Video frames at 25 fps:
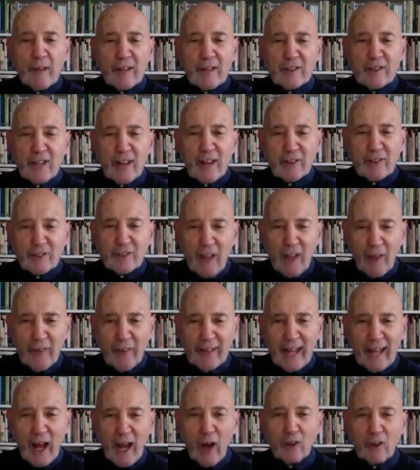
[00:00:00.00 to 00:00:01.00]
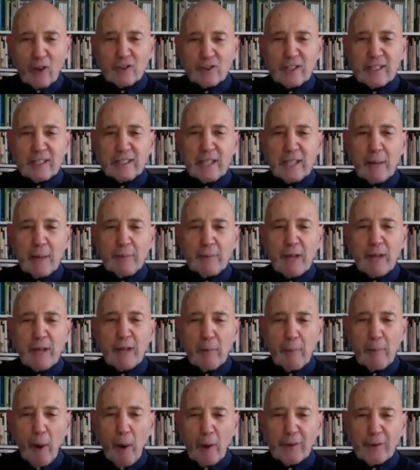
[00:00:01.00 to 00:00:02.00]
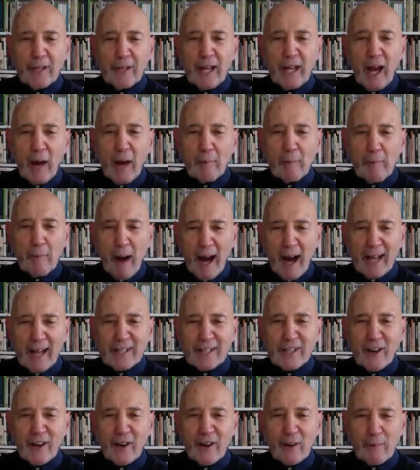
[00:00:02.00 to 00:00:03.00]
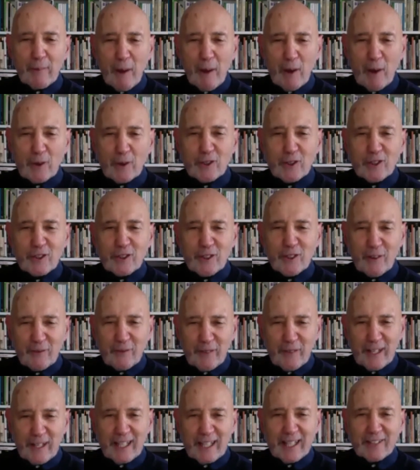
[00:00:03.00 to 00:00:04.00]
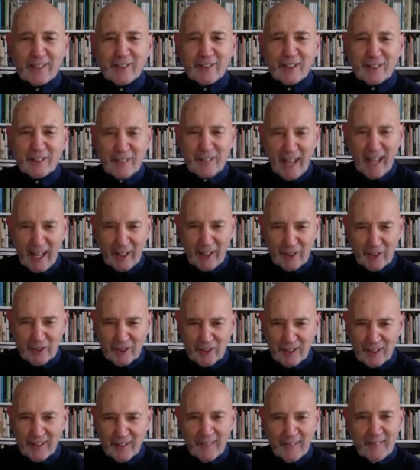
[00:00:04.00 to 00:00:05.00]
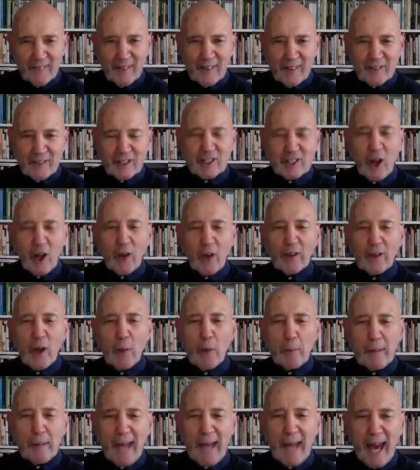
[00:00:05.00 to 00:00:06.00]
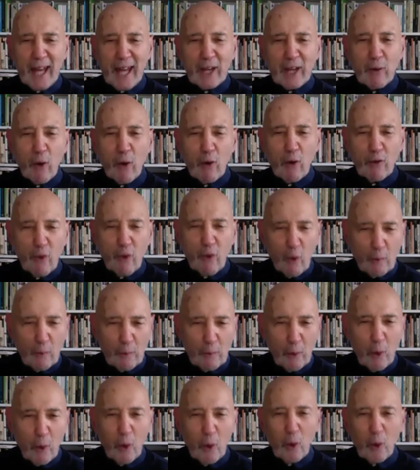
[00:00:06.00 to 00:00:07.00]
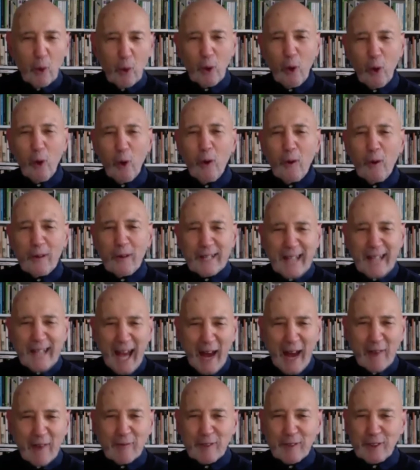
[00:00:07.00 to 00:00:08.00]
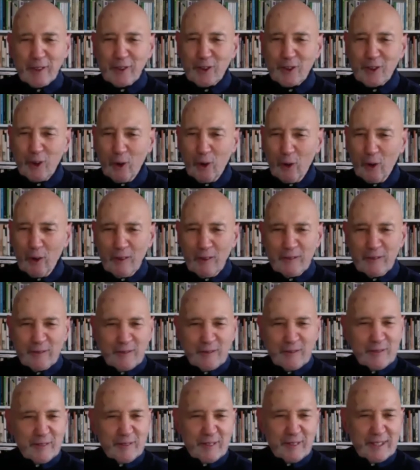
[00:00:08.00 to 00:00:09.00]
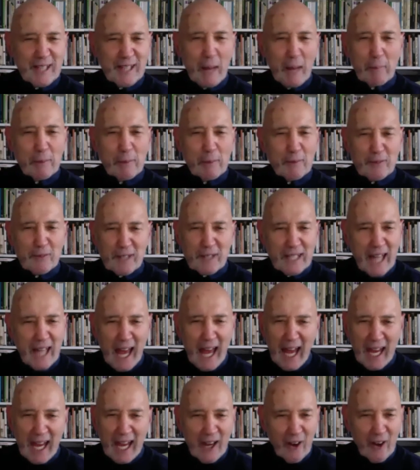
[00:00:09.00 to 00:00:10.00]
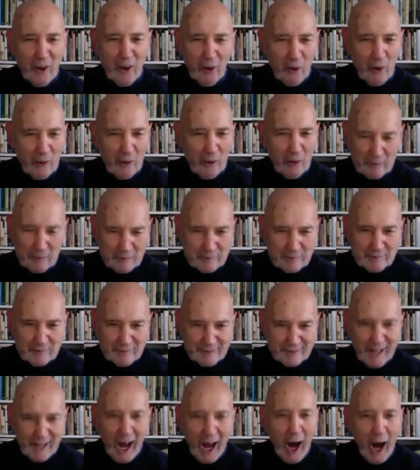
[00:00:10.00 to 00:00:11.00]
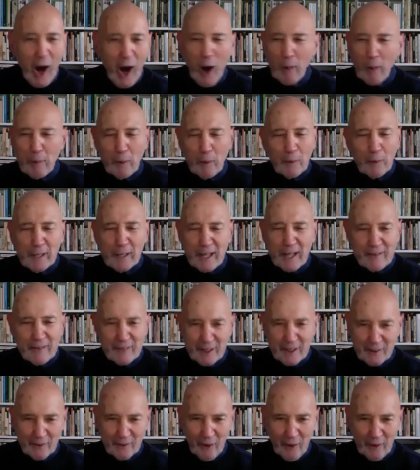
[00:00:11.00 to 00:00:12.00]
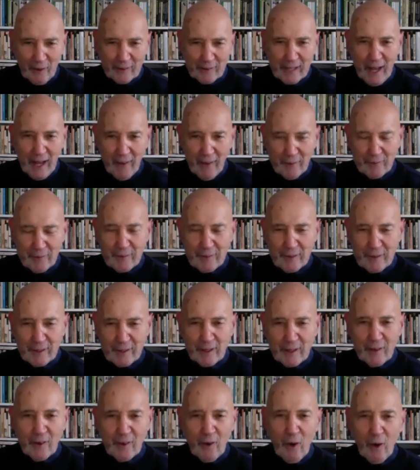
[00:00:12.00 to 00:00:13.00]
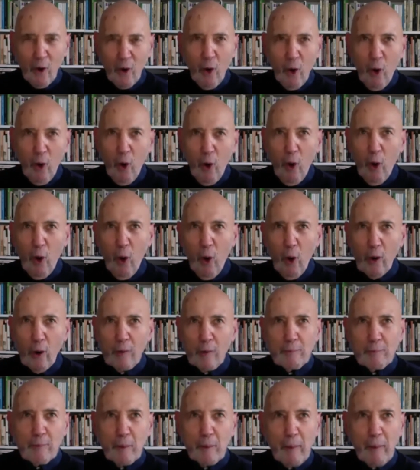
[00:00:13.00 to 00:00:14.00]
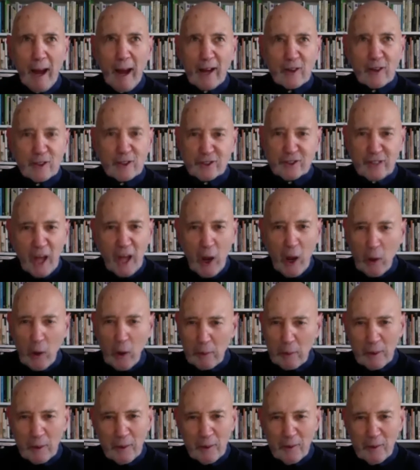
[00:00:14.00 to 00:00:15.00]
she has nothing else except her body, her mind, her emotions, her feelings, her taste. She's got no piano or football or canvas or lump of clay or harp or whatever you want, yeah? Or a microscope